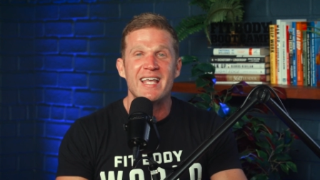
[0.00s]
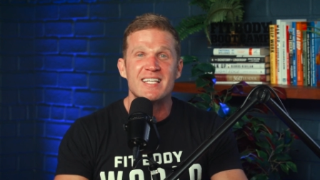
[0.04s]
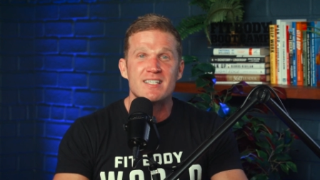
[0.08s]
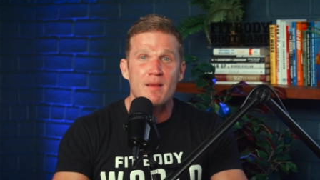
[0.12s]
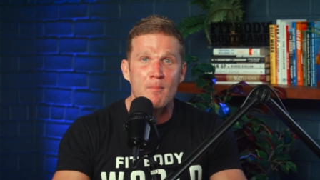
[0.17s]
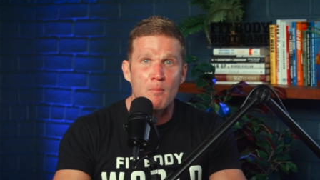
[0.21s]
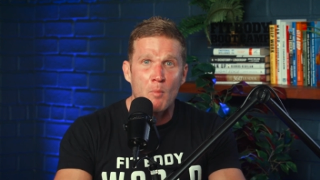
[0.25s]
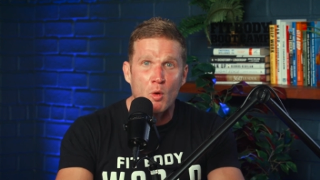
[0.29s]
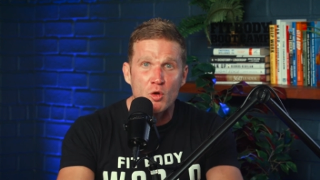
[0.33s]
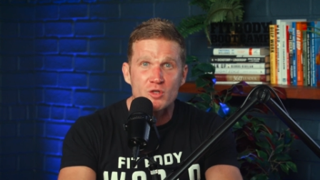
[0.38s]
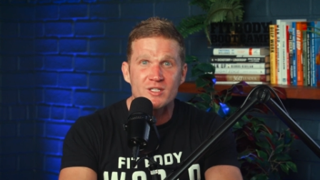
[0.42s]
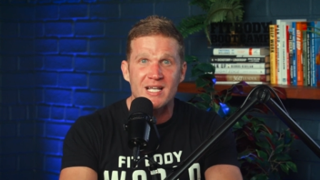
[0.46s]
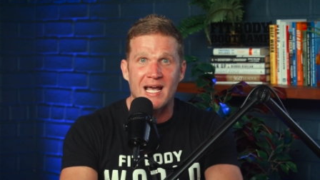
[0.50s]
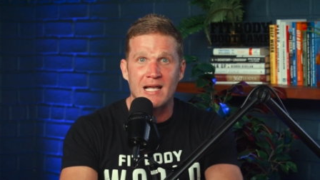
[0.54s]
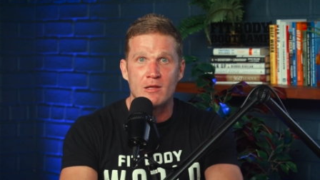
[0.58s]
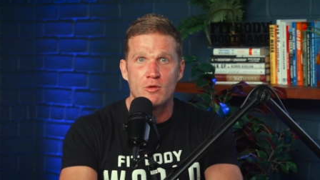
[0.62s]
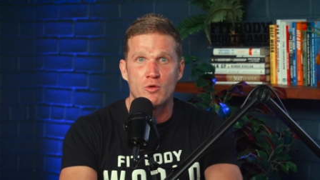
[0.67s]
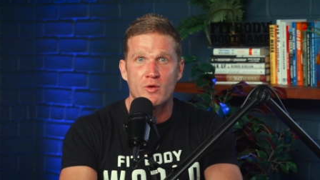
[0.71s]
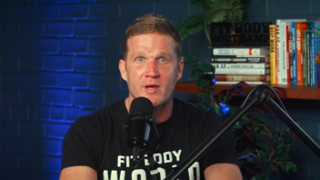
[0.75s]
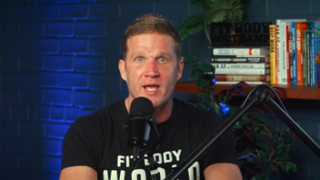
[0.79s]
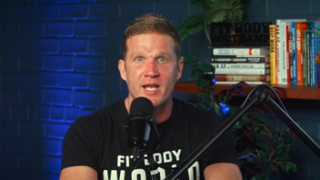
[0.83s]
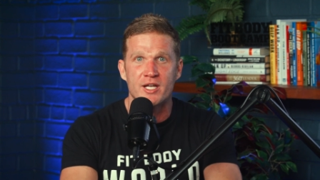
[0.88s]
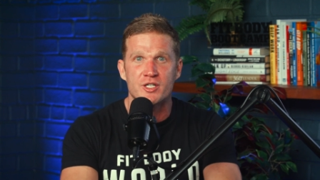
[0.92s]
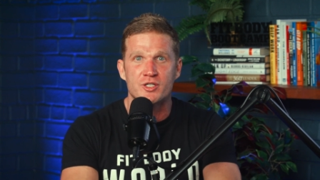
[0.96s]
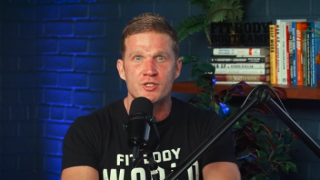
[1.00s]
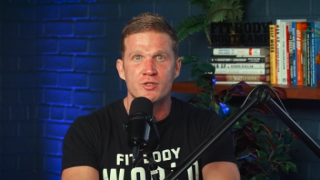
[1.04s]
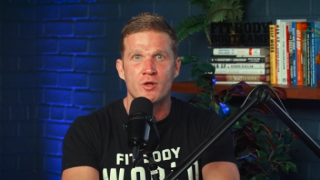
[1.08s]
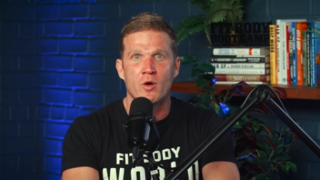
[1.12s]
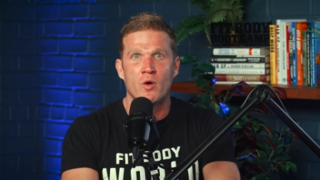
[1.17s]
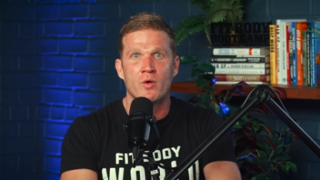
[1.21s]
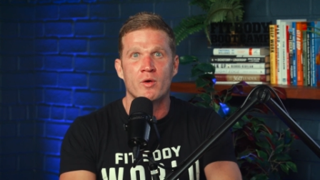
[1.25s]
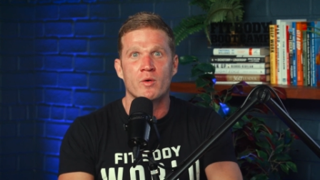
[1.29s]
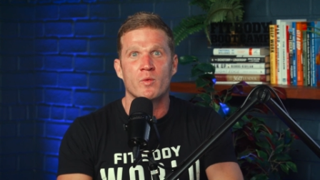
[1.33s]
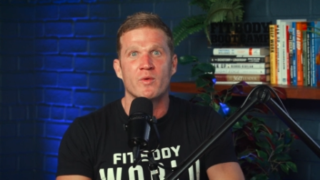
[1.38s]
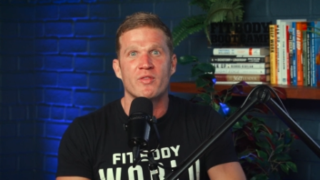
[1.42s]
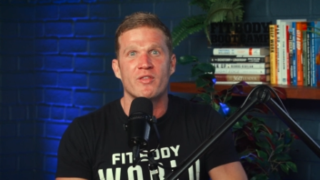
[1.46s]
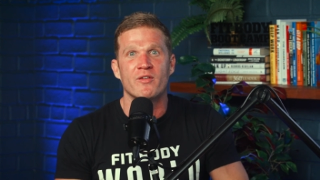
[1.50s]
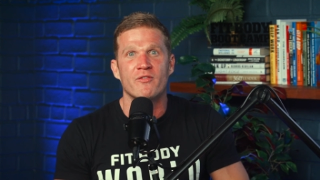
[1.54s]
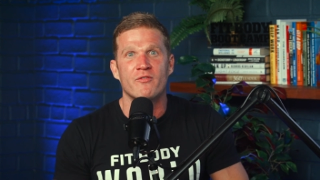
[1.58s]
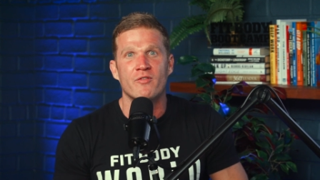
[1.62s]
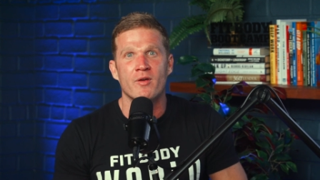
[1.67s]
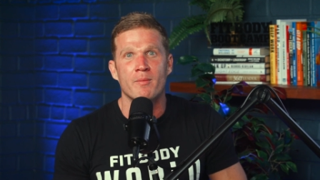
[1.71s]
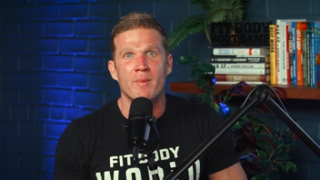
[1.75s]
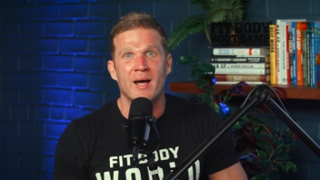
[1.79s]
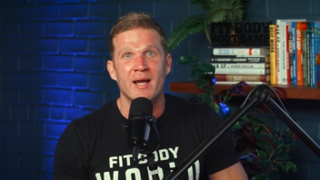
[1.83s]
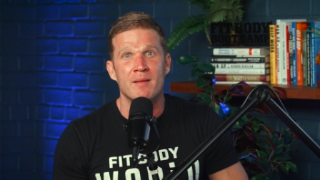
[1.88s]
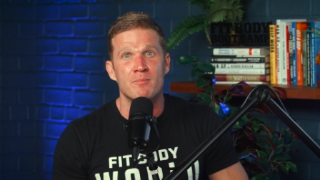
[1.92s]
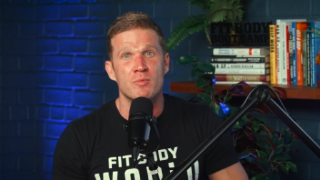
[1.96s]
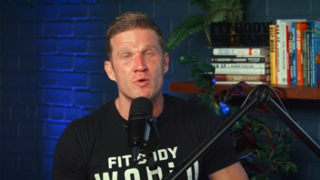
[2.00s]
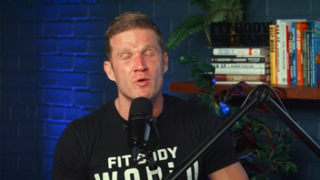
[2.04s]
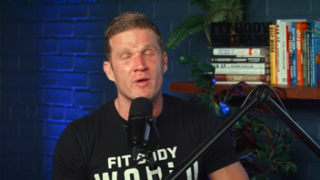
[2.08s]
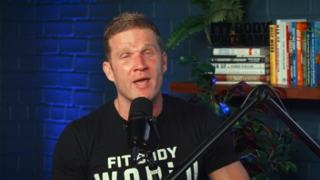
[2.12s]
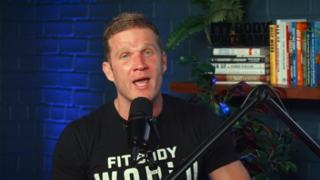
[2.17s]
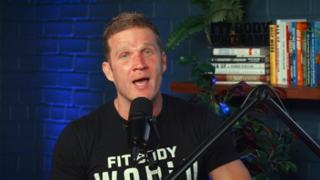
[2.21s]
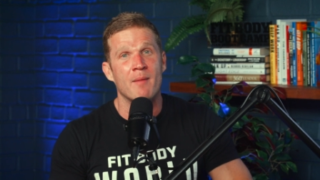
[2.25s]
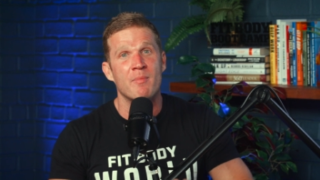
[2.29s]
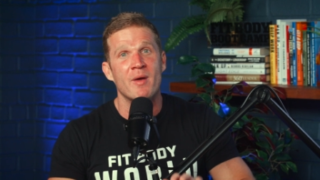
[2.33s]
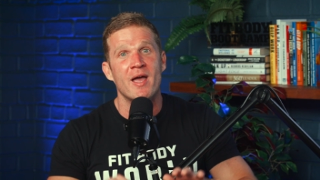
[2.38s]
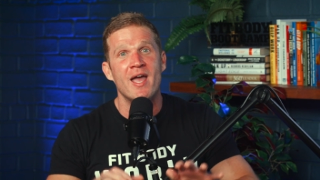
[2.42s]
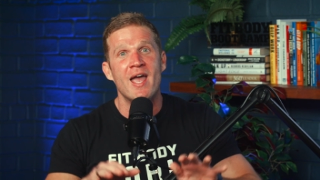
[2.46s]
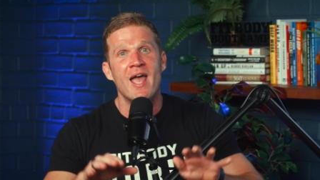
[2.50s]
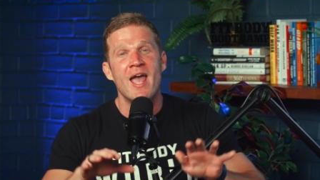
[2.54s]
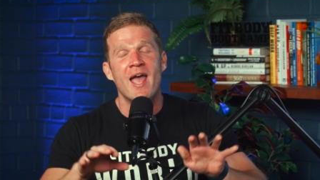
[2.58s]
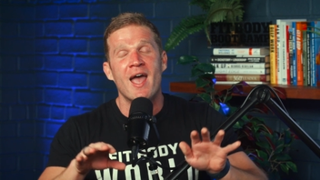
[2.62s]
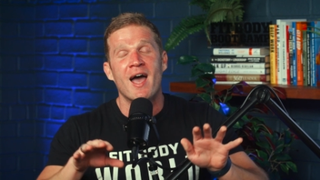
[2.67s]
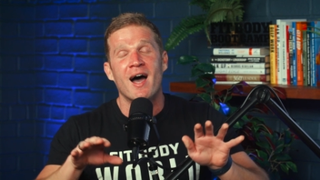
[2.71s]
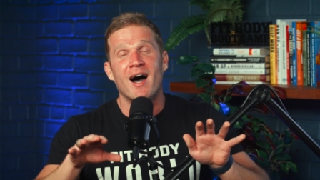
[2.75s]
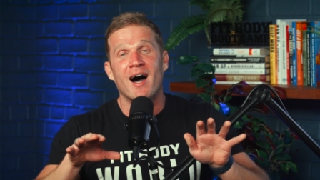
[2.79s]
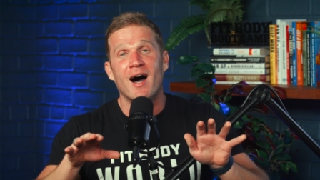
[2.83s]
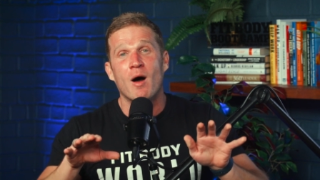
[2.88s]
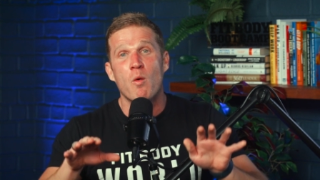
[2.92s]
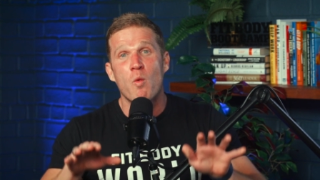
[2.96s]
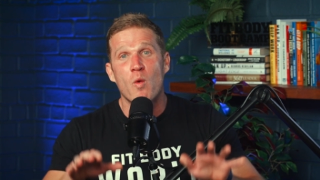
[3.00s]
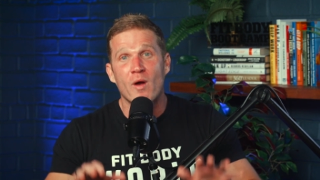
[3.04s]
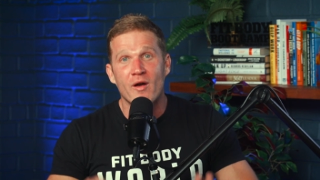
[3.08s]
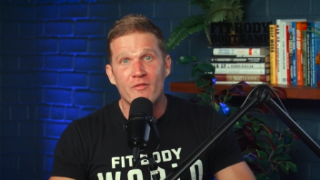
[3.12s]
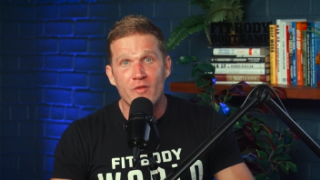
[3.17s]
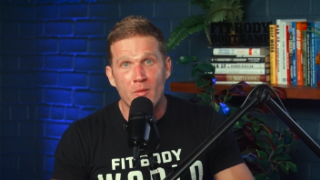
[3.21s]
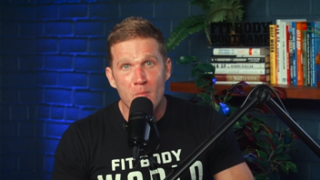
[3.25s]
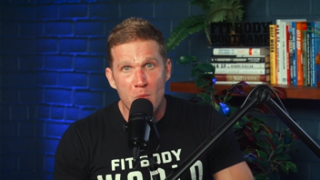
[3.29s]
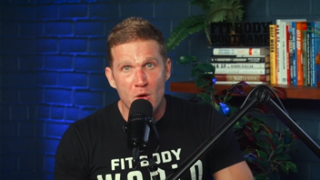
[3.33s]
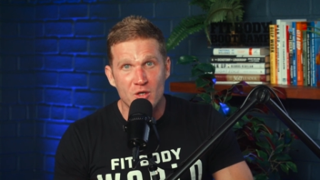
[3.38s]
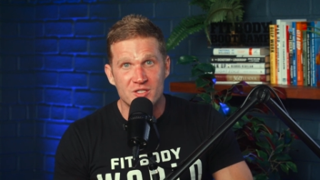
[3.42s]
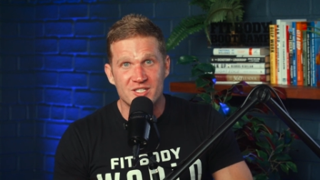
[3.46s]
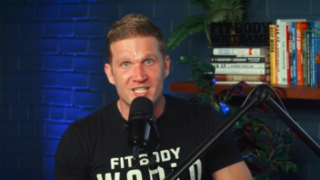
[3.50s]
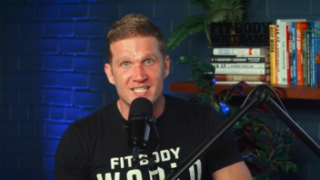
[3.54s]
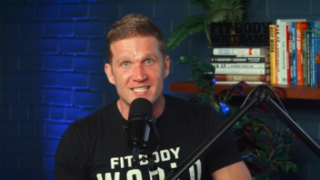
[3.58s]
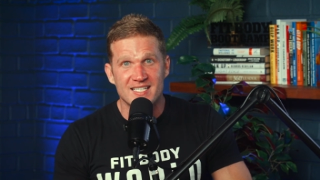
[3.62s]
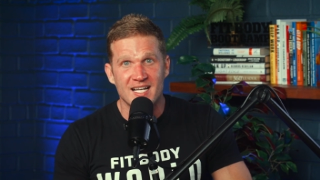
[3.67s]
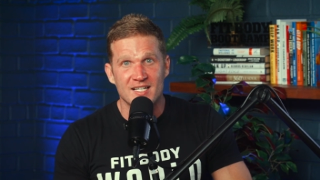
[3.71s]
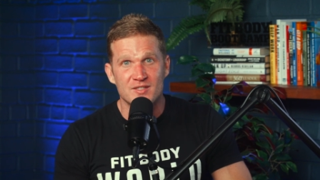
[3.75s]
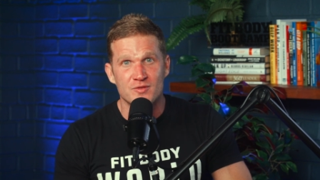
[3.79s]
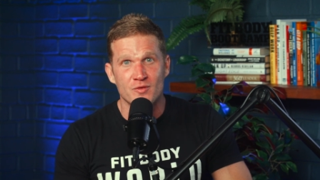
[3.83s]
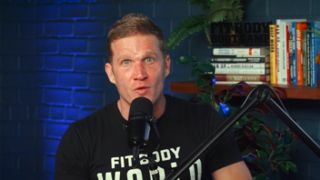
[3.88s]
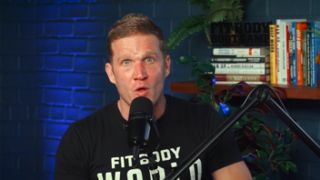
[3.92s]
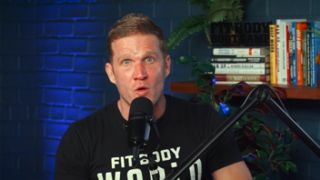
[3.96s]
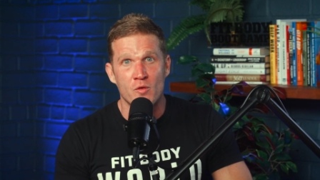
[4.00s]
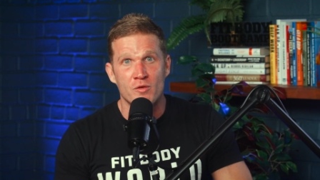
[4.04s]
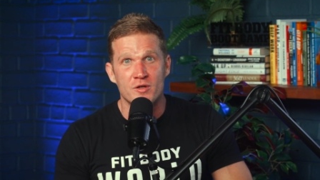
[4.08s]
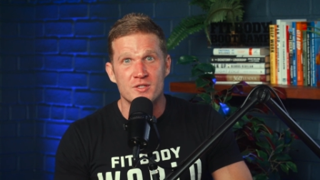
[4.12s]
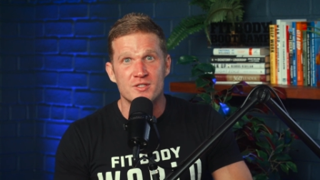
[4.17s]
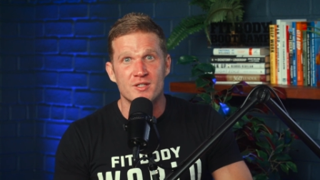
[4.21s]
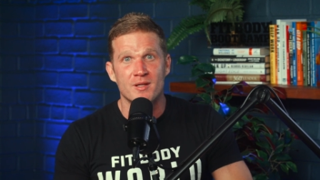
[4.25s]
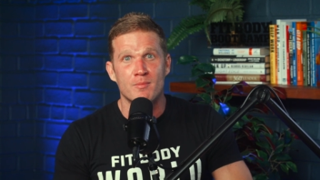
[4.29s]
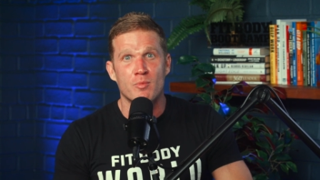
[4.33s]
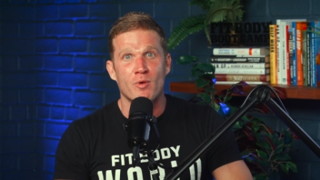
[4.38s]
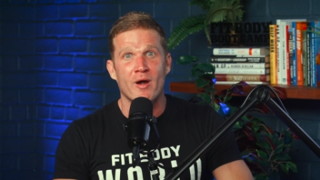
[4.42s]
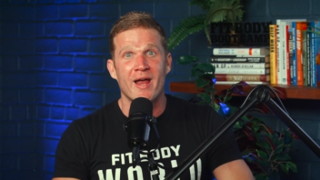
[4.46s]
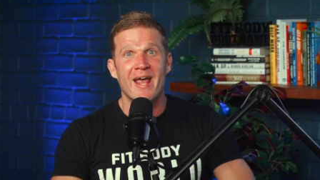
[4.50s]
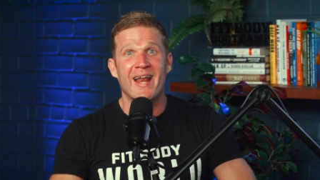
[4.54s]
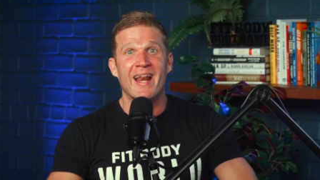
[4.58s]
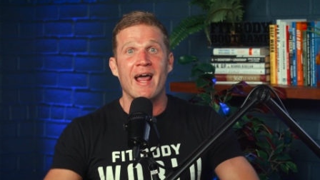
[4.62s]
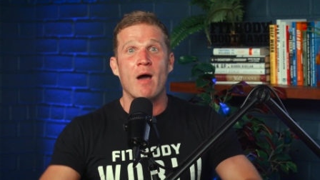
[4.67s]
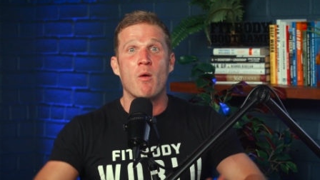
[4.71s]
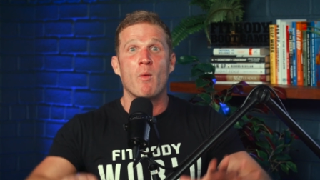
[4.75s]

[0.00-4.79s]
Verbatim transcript: He's a multi-location owner within Fit Body Bootcamp, uh, one of our most successful owners in the brand.